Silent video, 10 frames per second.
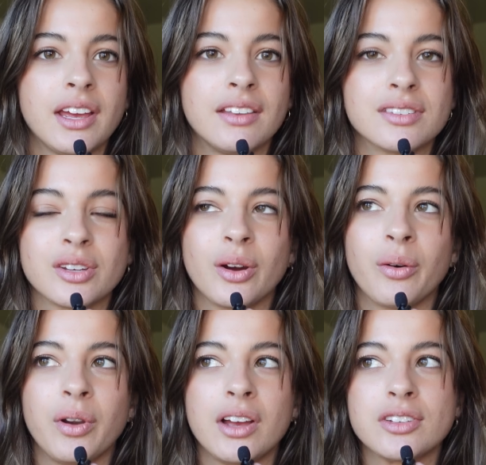And
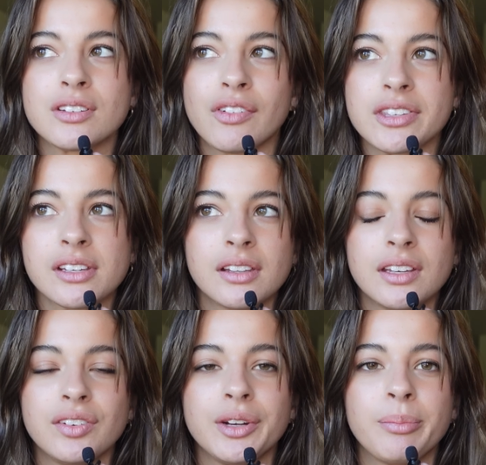so not just physically
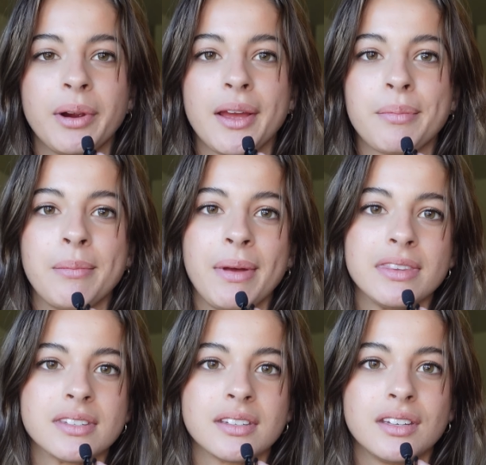you need a break, but
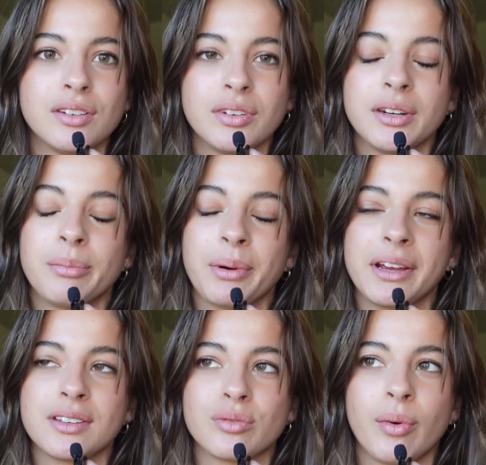mentally you need a
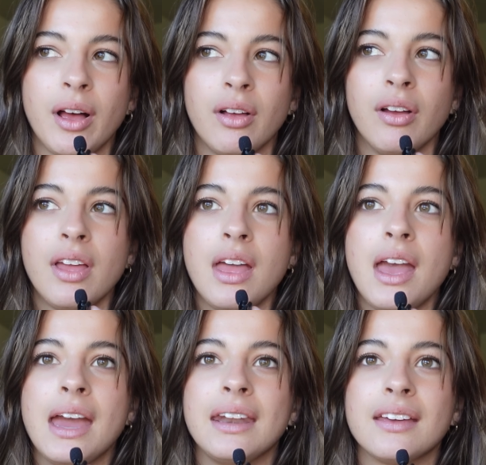break as well.
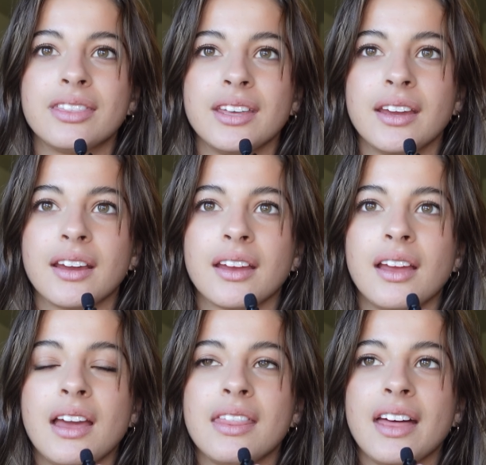And I think
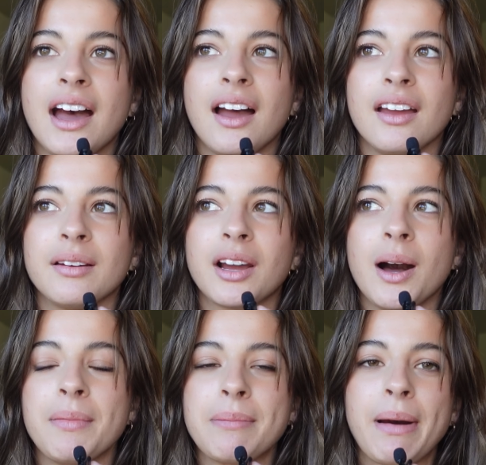that
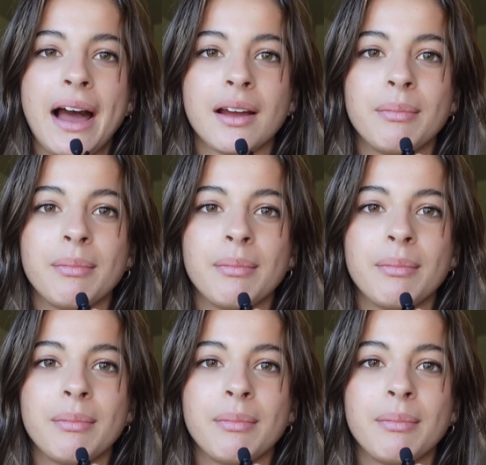coming back